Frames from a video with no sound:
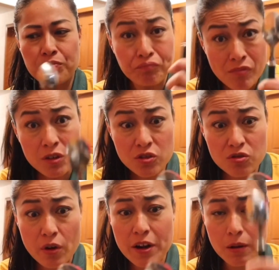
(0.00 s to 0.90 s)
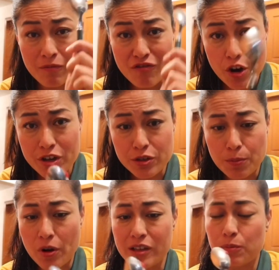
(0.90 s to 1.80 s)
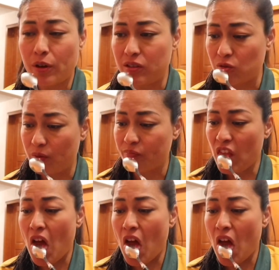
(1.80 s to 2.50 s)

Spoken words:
This is great. I'm very surprised by this one.